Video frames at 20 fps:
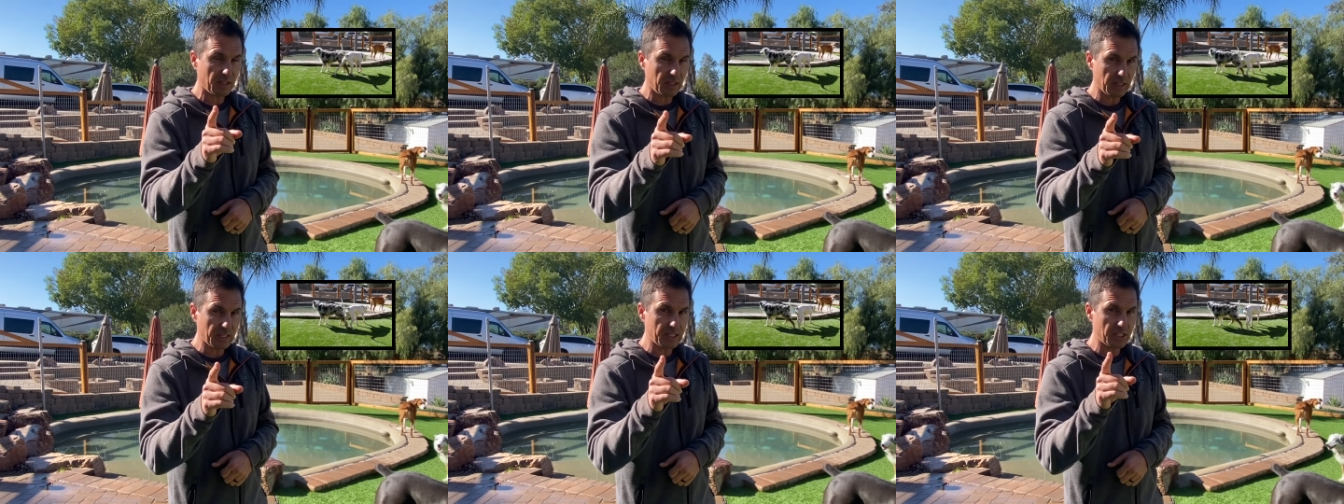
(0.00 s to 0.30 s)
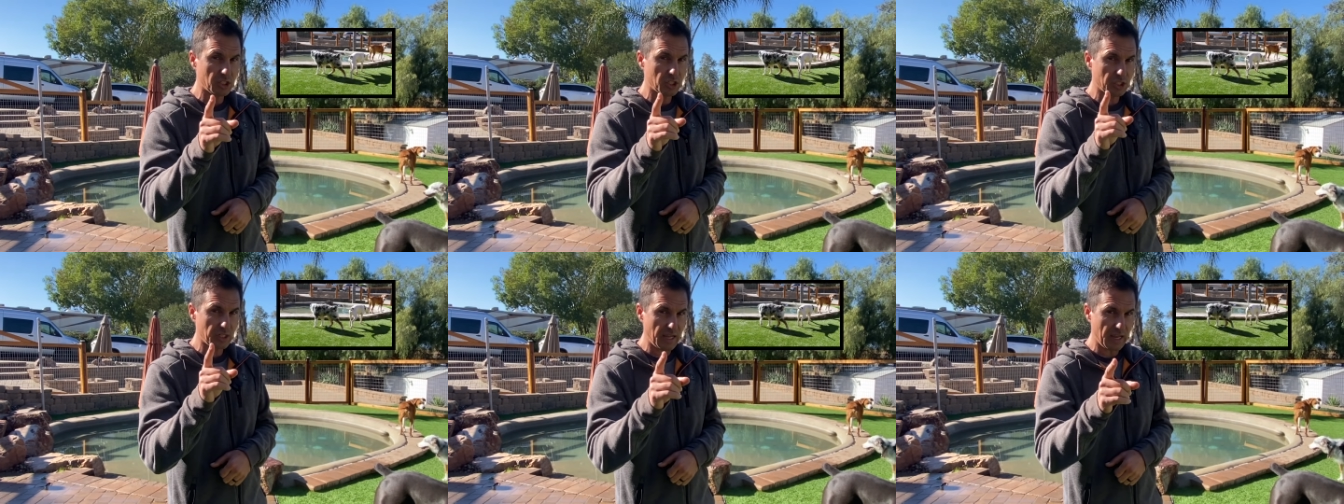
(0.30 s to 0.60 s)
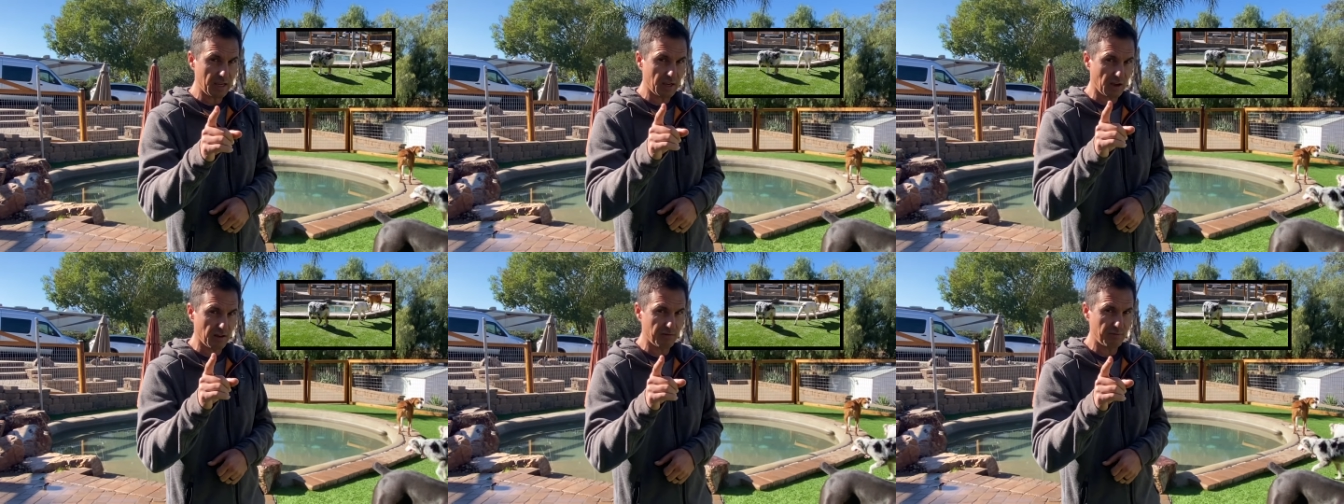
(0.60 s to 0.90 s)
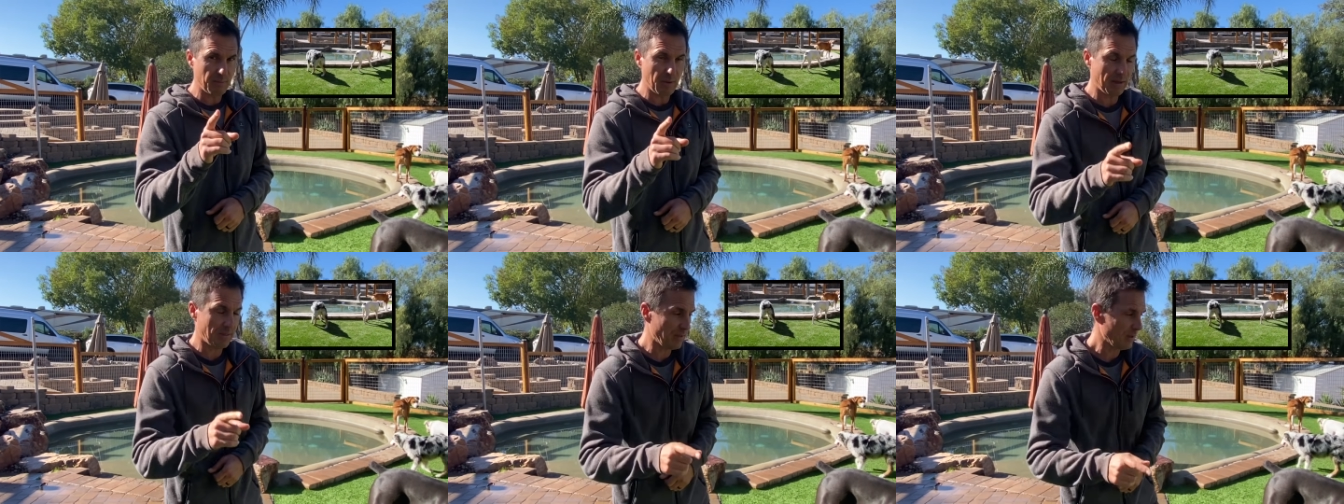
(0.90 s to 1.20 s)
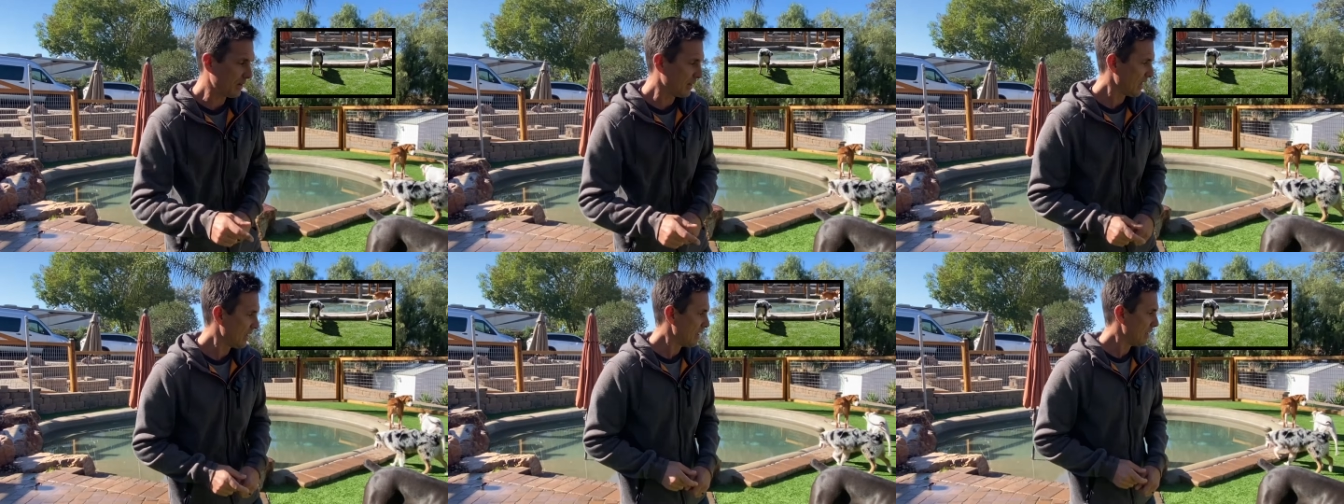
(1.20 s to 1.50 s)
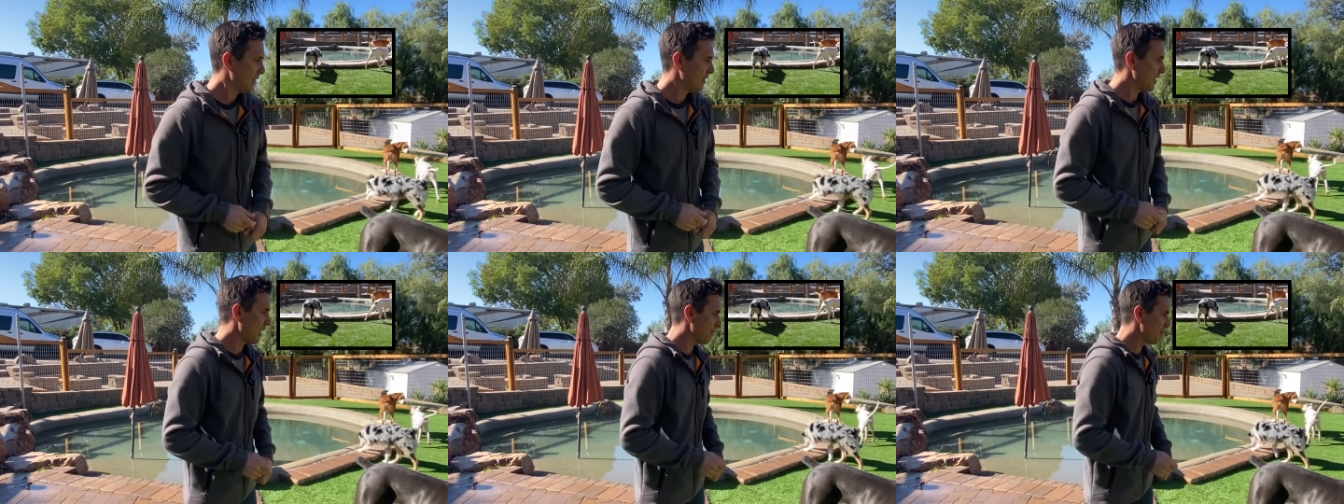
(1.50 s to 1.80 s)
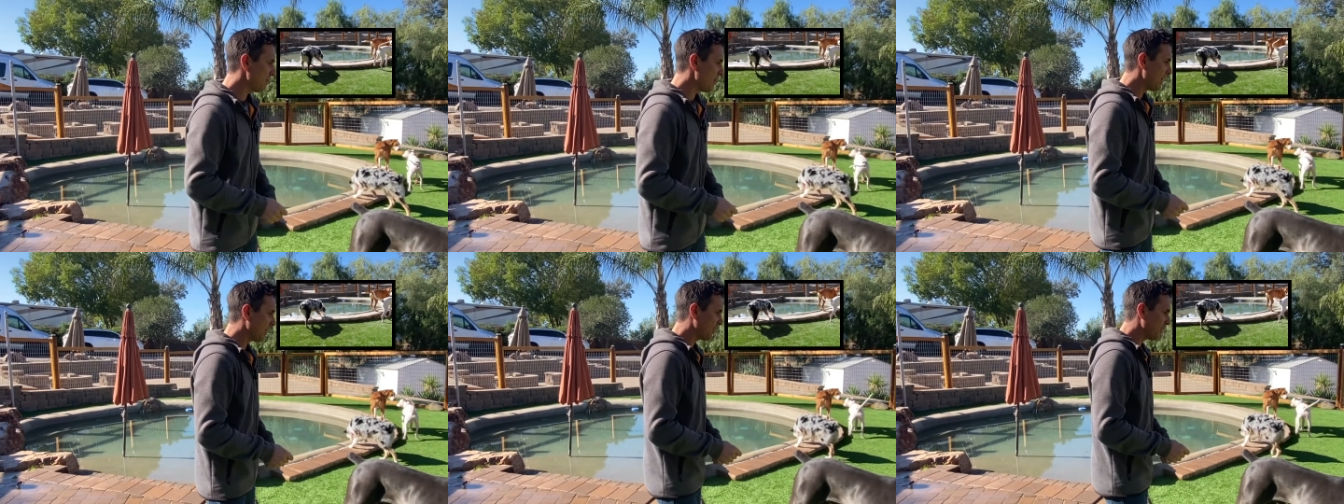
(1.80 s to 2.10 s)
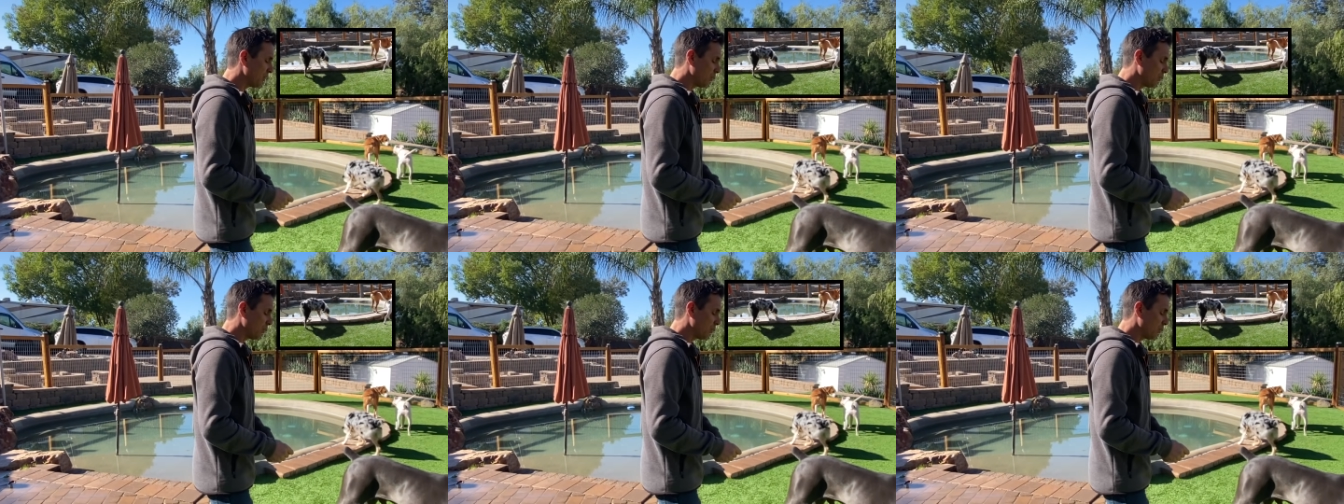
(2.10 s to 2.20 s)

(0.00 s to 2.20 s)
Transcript: leash takeoff method. That method